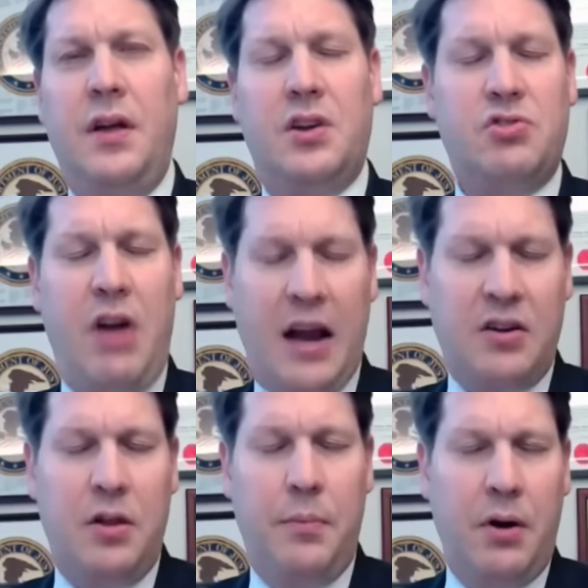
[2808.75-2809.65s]

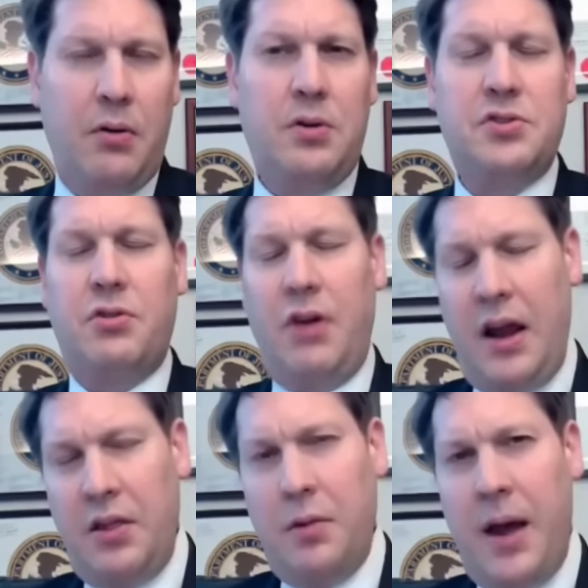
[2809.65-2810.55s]
extracting the minerals,
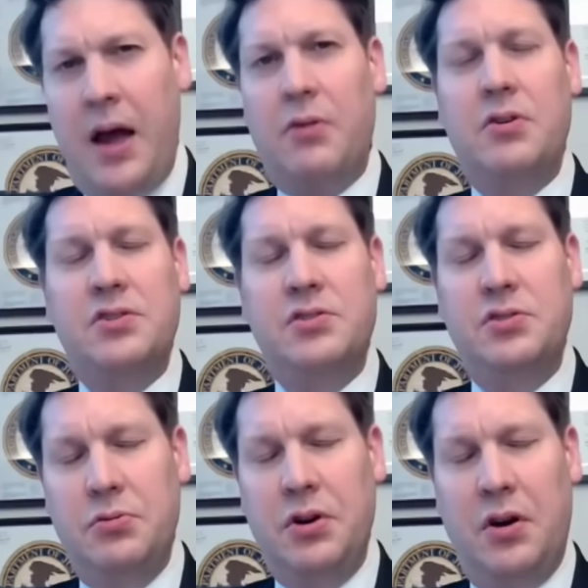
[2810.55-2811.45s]
creating the batteries, and
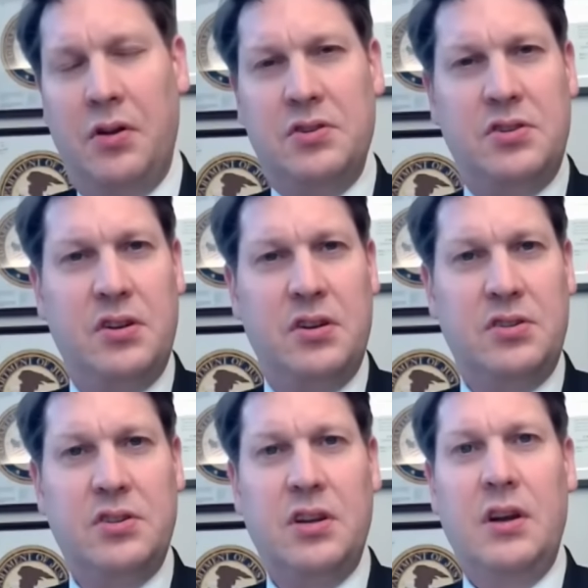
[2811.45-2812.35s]
doing all these
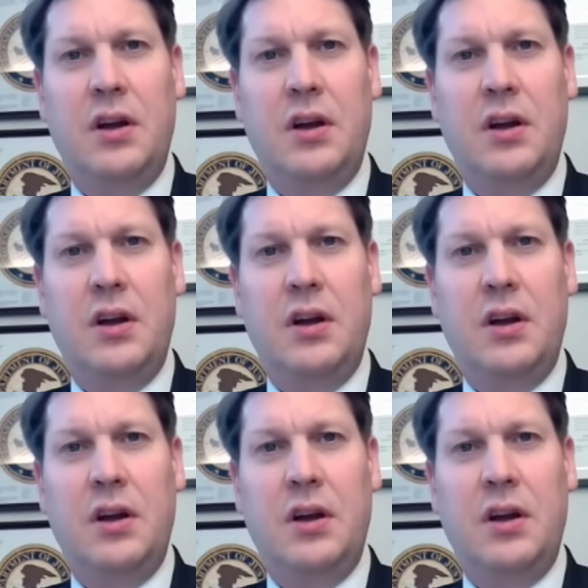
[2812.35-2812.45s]
things.